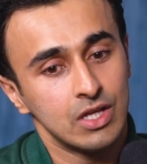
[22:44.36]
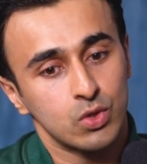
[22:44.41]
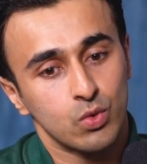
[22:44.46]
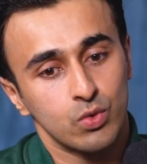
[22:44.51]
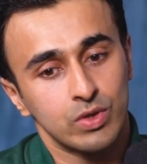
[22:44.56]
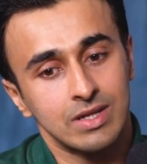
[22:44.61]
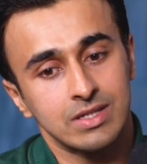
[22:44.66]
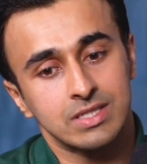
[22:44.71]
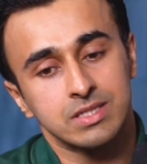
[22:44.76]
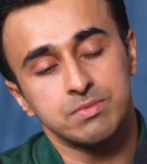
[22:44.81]

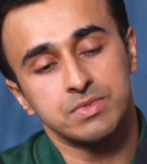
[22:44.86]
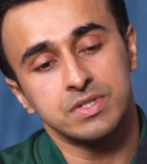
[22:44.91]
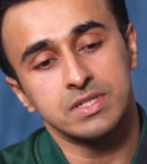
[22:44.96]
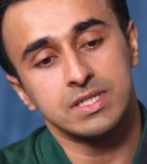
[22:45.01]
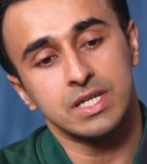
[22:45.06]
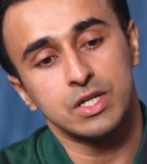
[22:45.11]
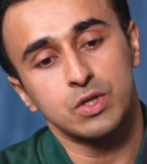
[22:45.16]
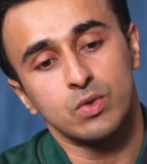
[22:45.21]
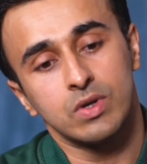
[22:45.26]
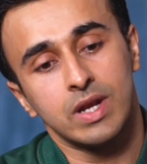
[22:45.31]
So ye sab
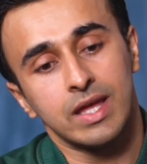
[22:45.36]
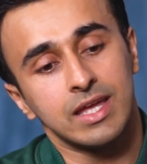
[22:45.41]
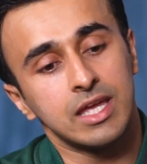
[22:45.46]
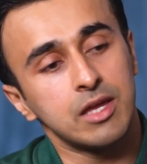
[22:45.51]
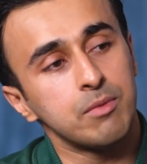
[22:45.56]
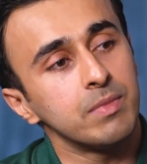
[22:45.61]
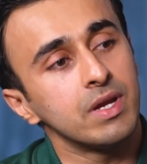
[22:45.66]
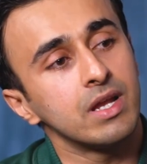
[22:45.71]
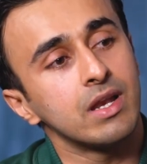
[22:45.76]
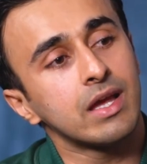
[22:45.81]
cheeze, you know, like
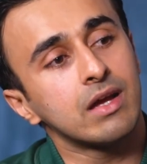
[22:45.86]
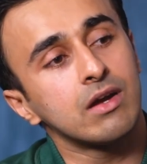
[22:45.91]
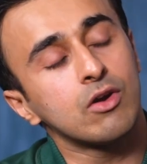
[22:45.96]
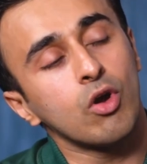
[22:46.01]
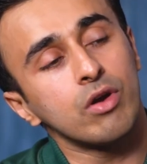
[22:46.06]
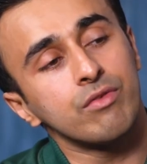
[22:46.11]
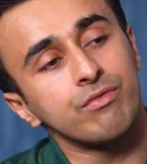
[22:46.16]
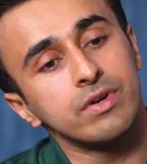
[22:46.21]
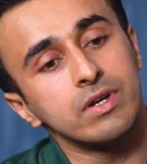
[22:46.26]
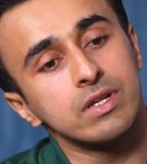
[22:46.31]
give me like
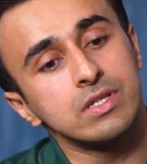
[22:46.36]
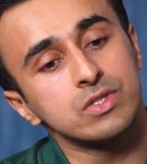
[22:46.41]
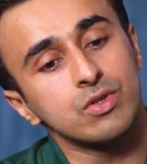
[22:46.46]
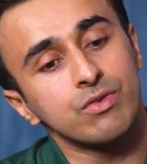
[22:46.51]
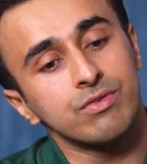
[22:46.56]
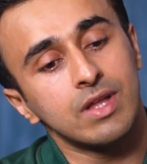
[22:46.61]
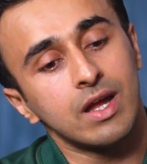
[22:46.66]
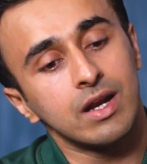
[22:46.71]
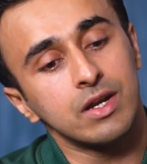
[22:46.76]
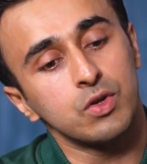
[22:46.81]
confidence
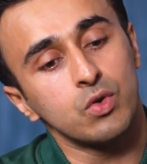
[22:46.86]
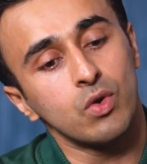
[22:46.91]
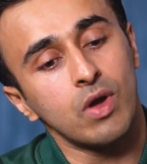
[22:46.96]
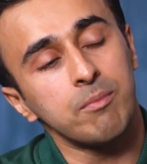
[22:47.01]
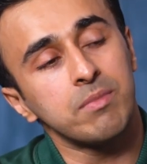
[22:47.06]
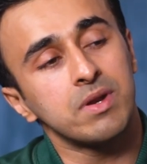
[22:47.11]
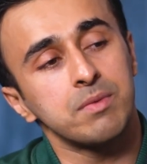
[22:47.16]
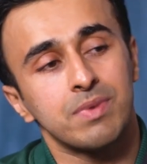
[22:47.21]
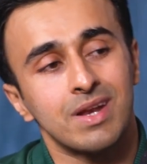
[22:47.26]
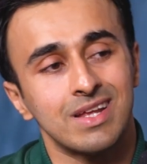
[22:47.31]
of that, you know,
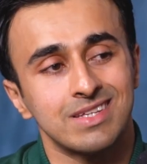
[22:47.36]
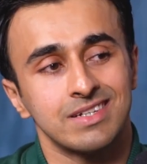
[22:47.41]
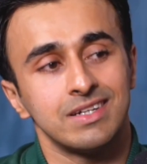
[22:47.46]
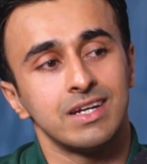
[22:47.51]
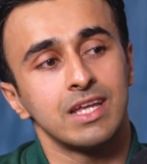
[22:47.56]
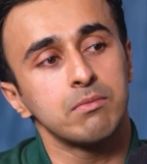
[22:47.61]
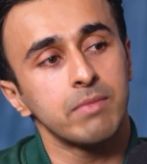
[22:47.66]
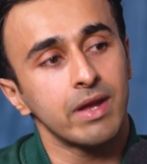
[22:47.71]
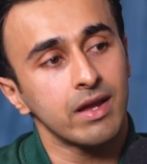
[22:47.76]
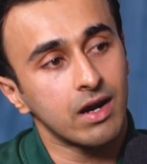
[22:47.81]
I'm
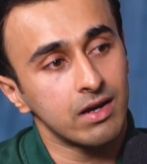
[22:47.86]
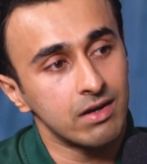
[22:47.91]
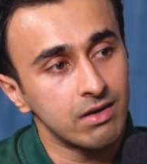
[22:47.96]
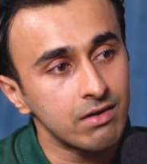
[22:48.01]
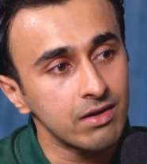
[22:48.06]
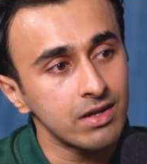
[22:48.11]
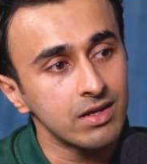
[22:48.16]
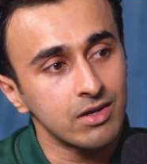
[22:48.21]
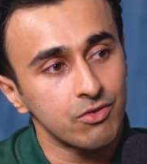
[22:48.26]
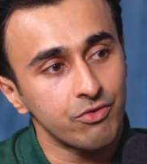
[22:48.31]
representing my
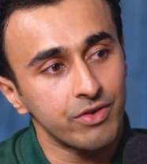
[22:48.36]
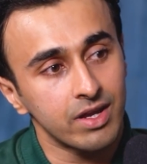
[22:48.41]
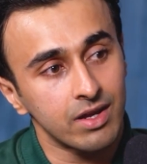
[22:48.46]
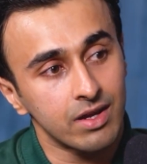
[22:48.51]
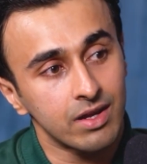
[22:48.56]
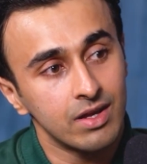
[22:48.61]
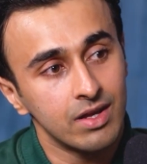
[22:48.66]
country in a way.